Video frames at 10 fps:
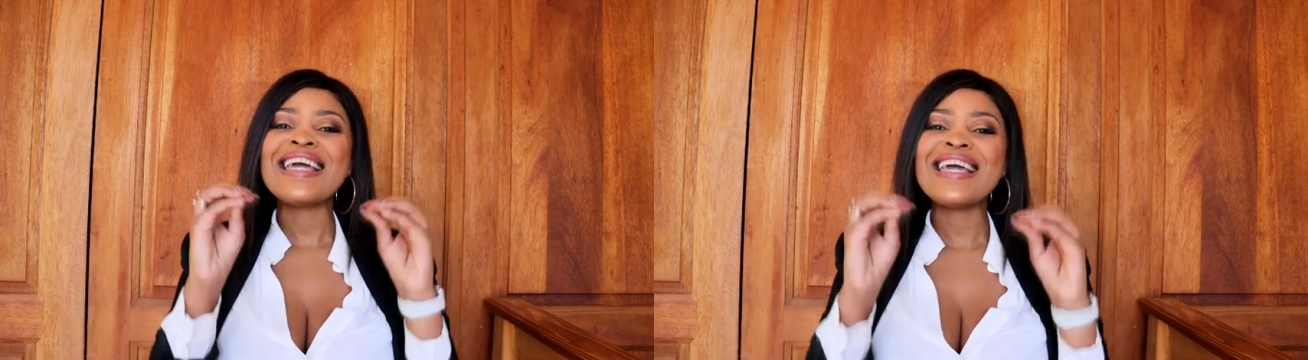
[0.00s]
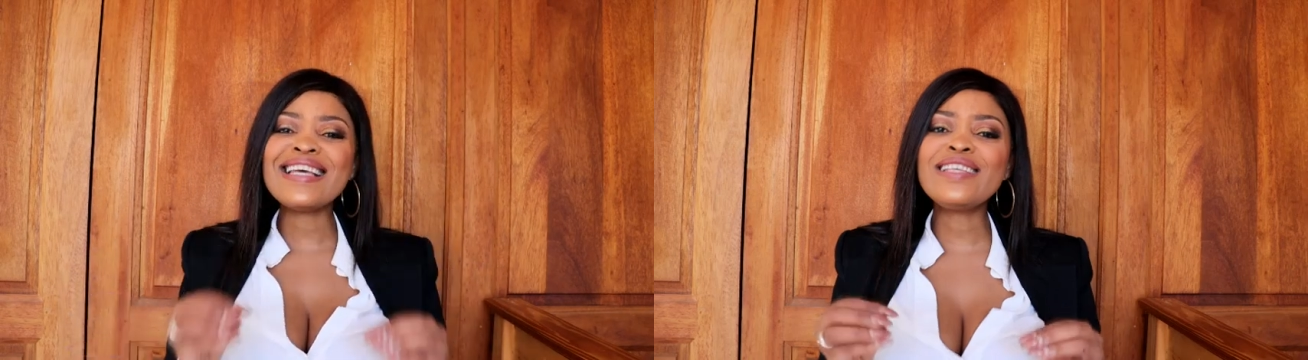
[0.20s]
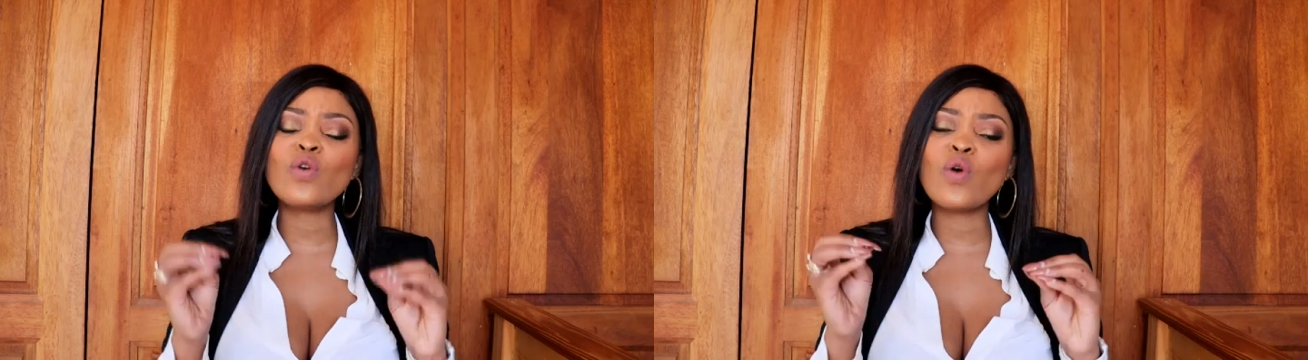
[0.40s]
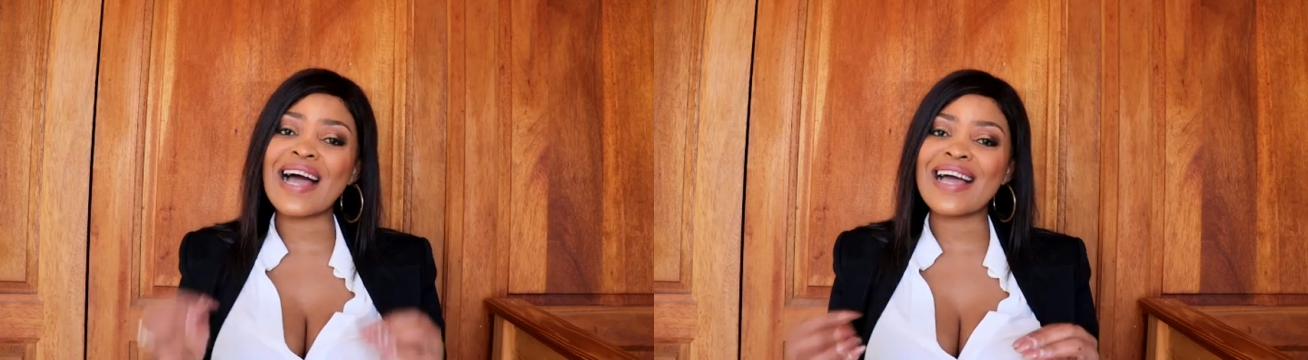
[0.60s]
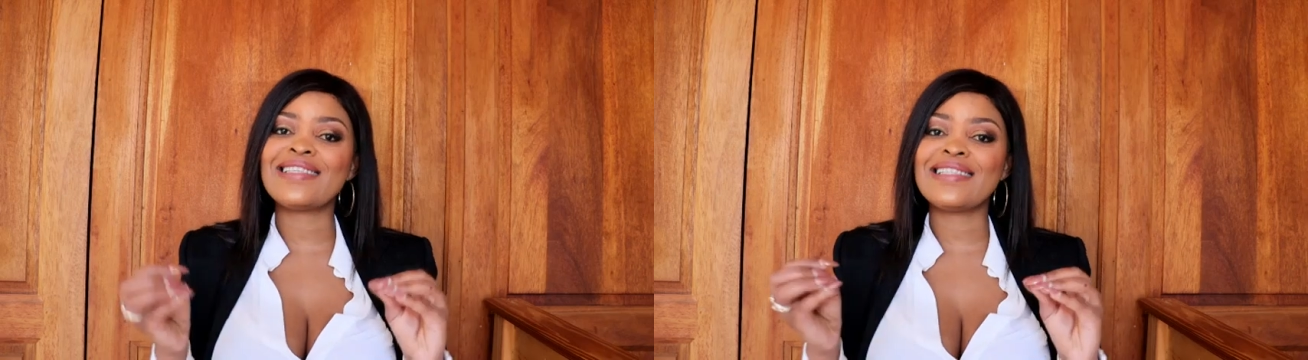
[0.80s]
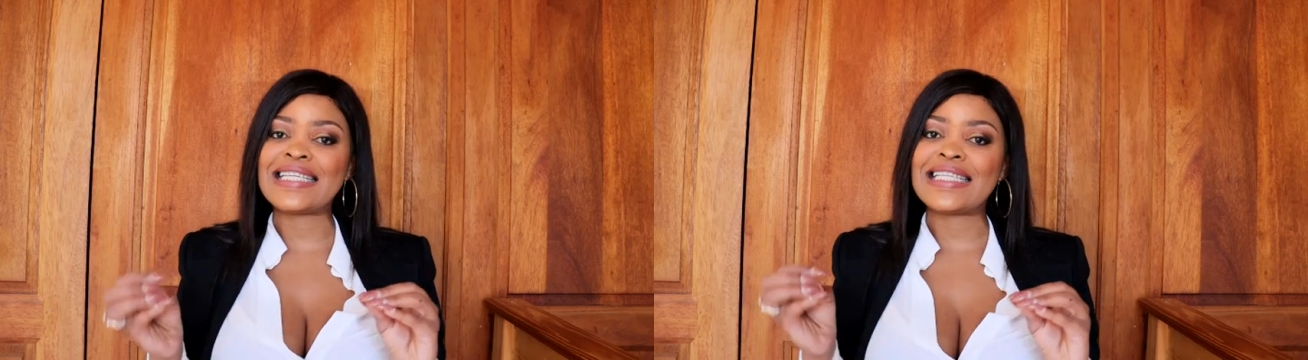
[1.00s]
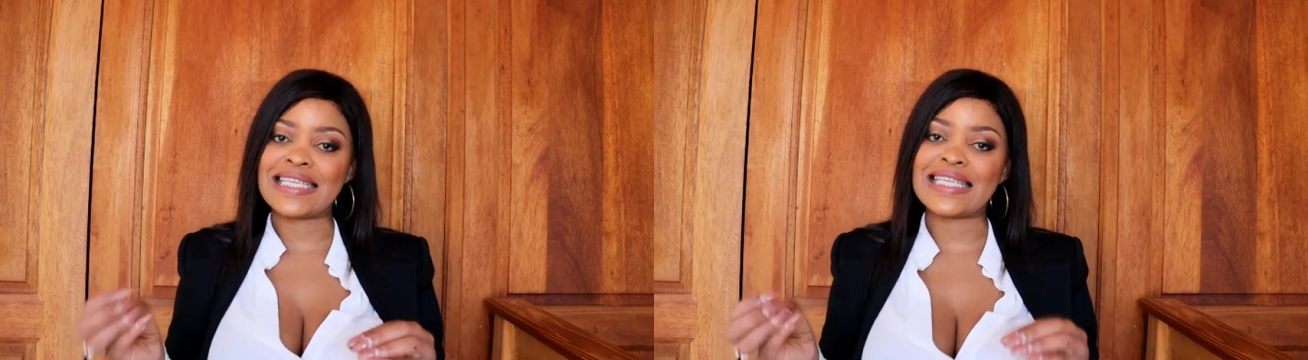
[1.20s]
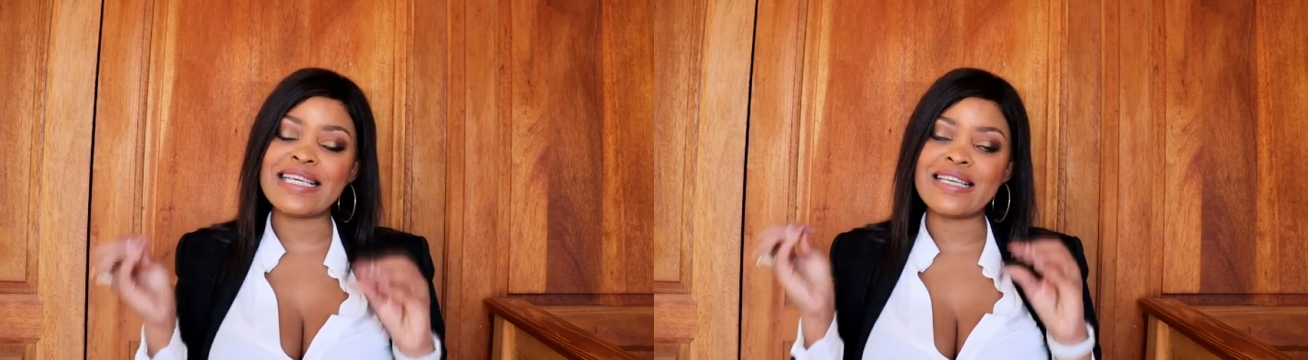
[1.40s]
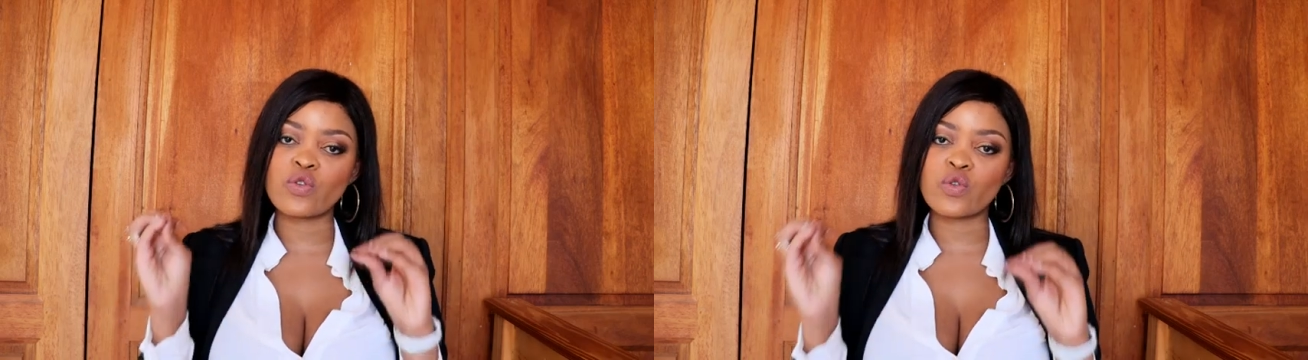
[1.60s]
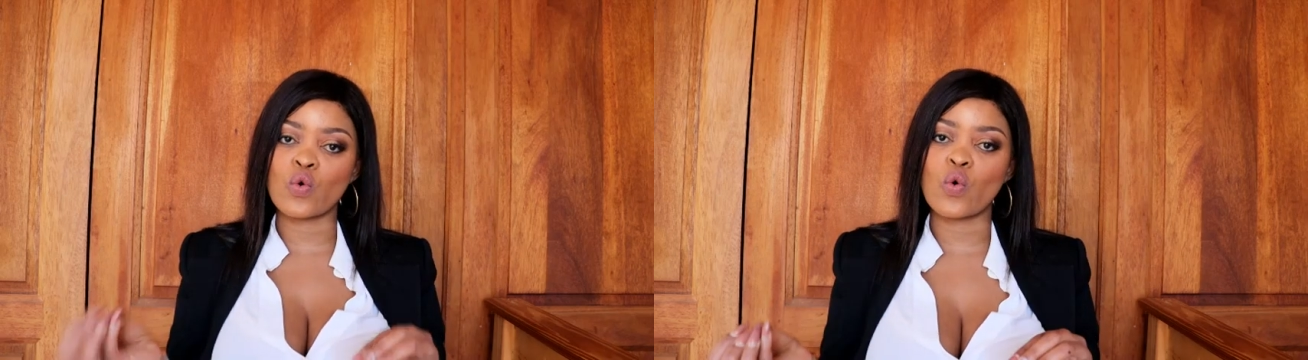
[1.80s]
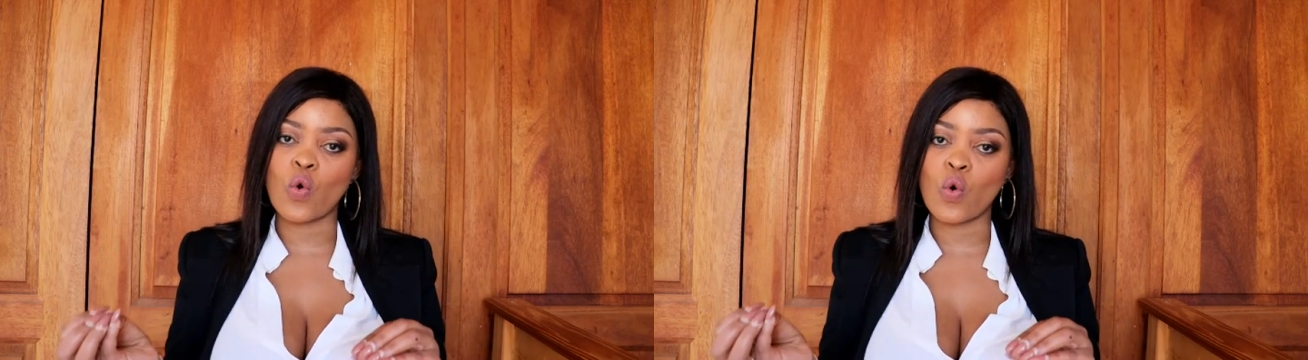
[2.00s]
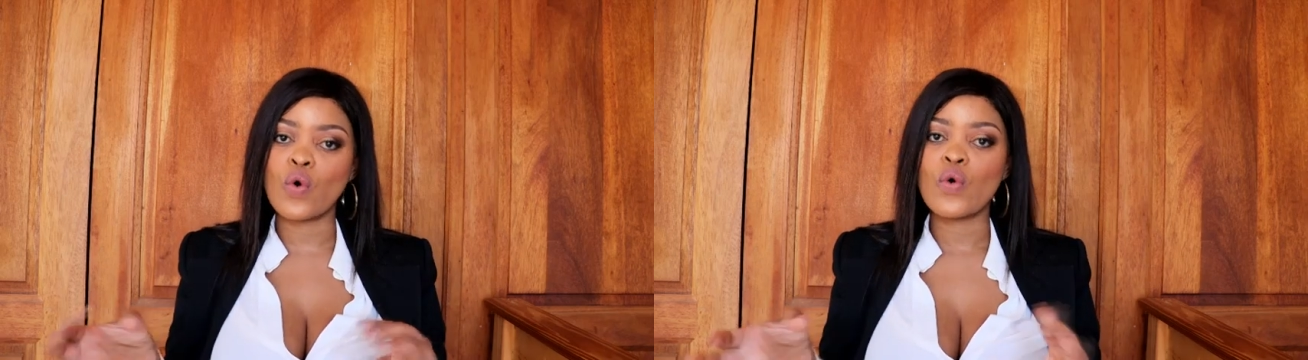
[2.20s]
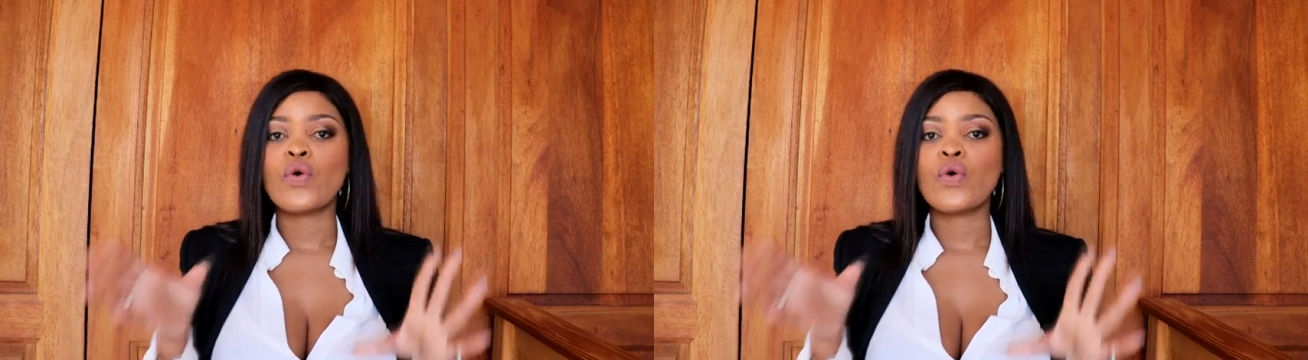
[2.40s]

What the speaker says: is your ICT score,